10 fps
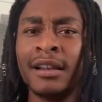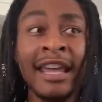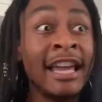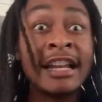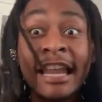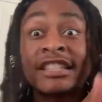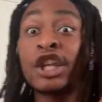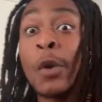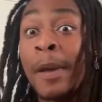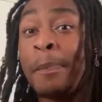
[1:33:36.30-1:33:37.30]
Nigga, it's
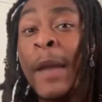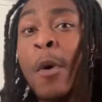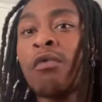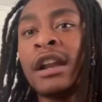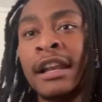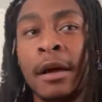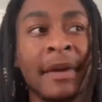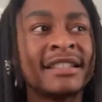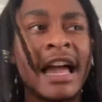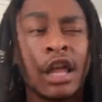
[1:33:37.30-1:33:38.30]
human people running them.
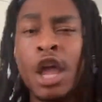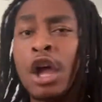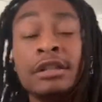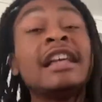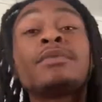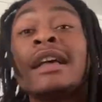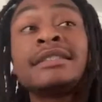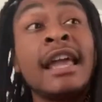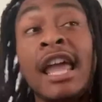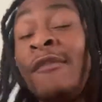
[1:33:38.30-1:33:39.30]
It's not. That's why I
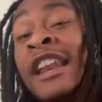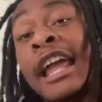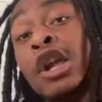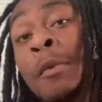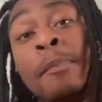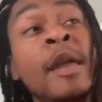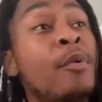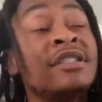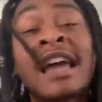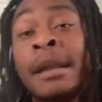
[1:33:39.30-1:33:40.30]
say if it ain't human
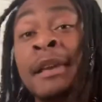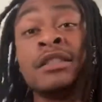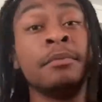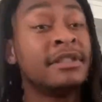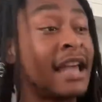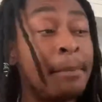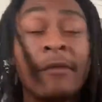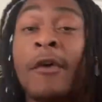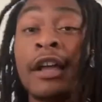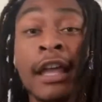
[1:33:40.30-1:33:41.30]
people, it's gotta be some type
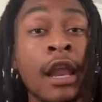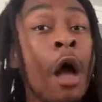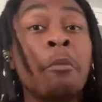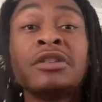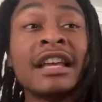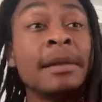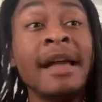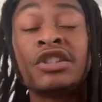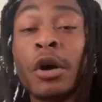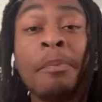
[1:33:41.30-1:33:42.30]
of fucking
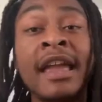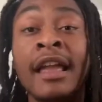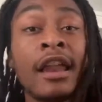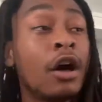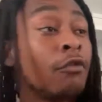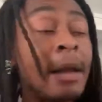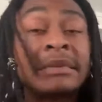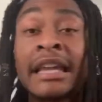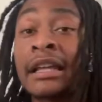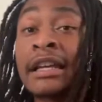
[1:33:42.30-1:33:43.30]
multidimensional being, uh,
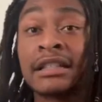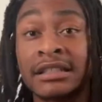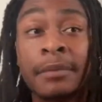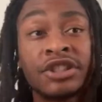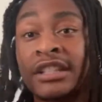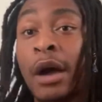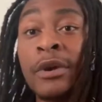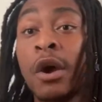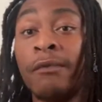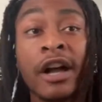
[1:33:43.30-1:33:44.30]
reptilian, or some shit that
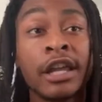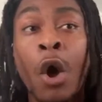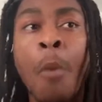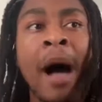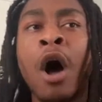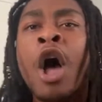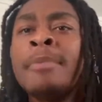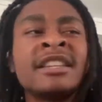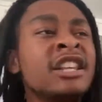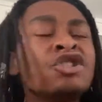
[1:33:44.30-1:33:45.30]
we don't fucking know about.
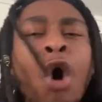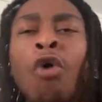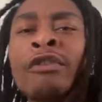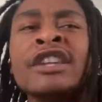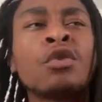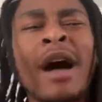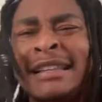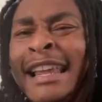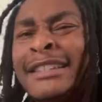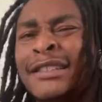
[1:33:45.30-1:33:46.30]
Because there's no reason why
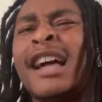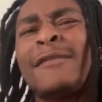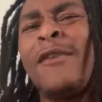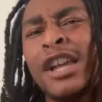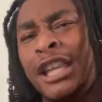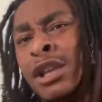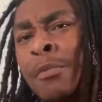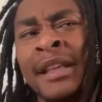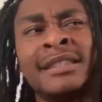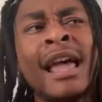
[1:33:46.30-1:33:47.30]
these suck fucking
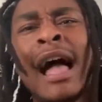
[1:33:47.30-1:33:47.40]
humans